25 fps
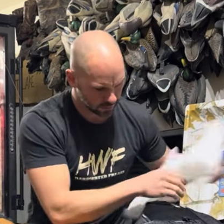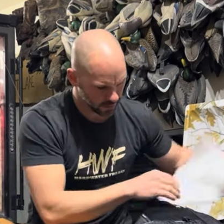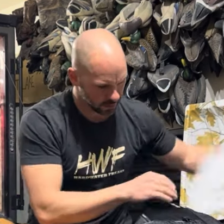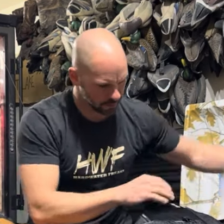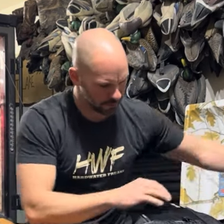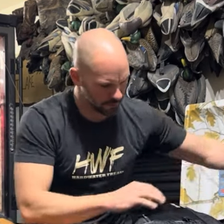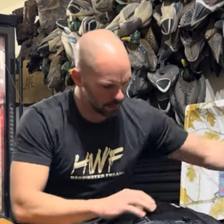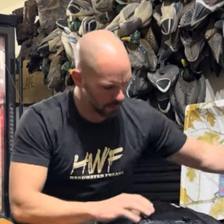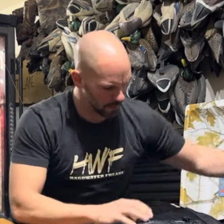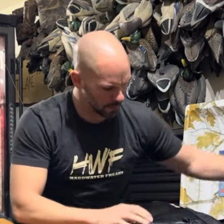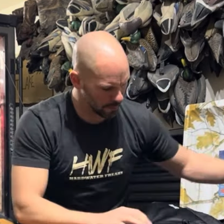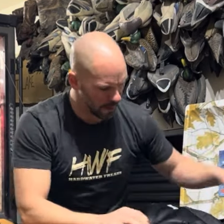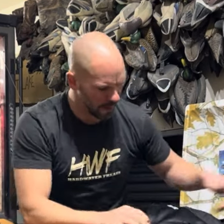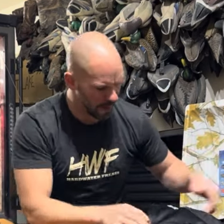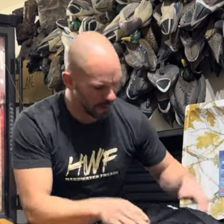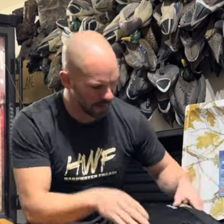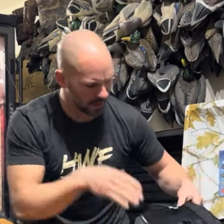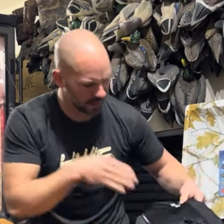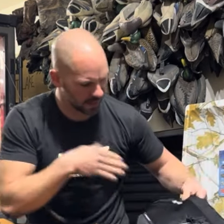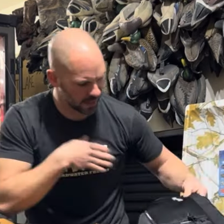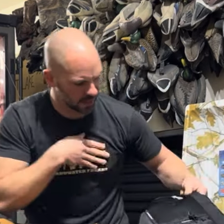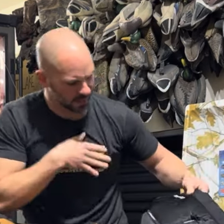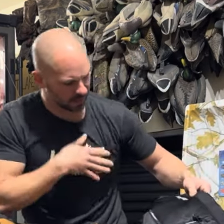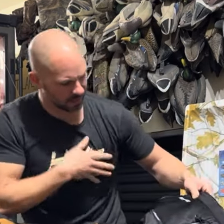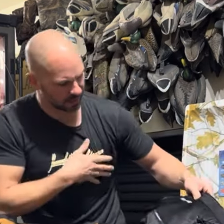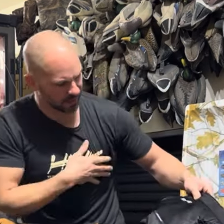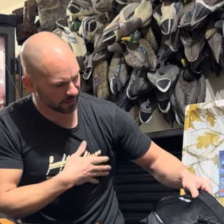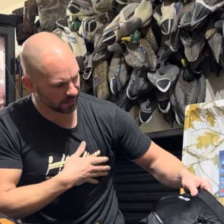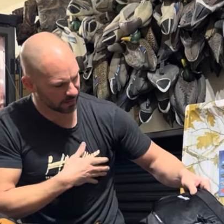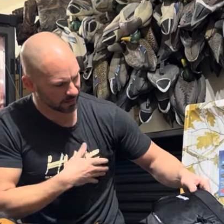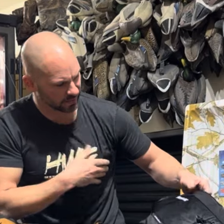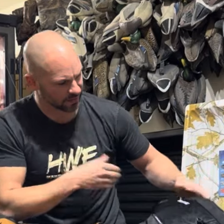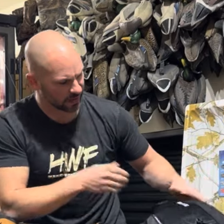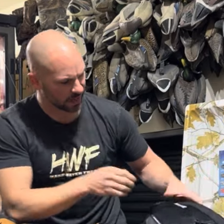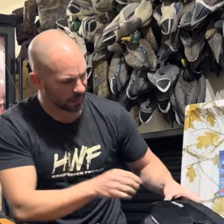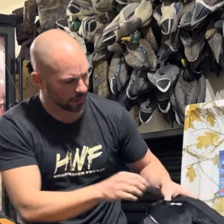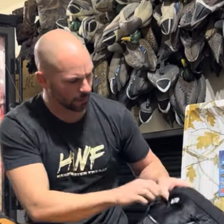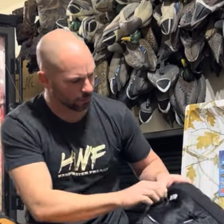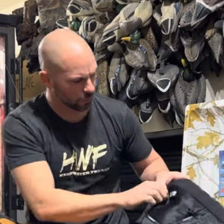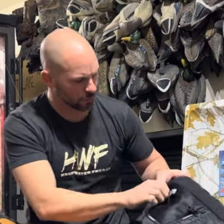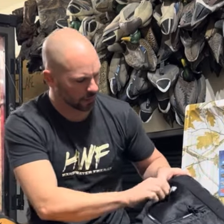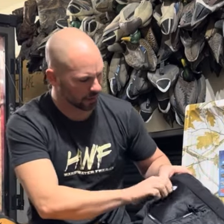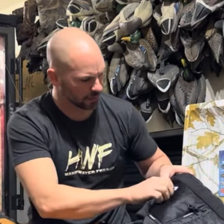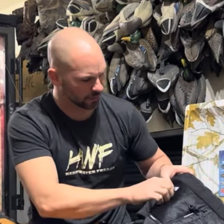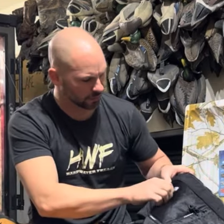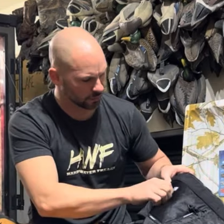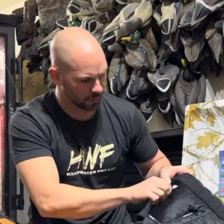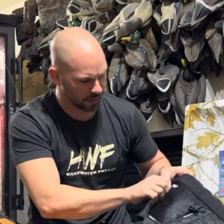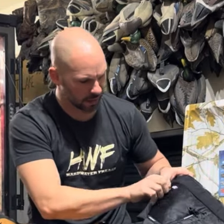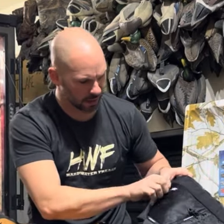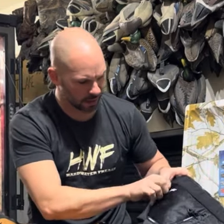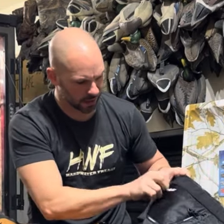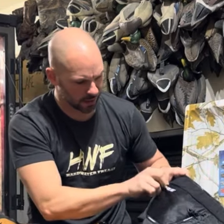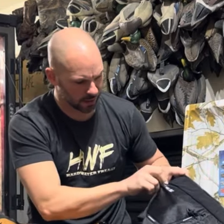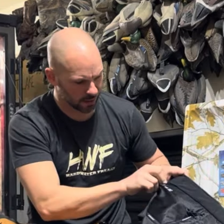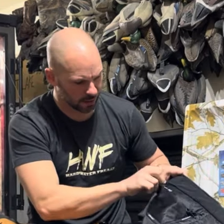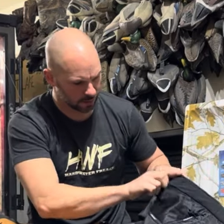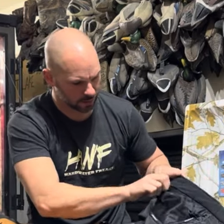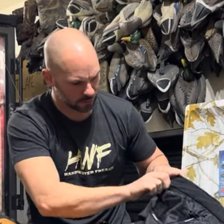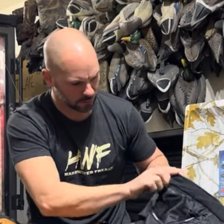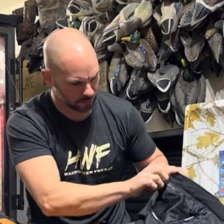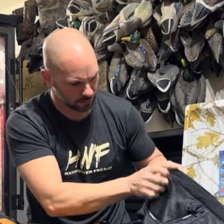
but pocket on the inside breast right here.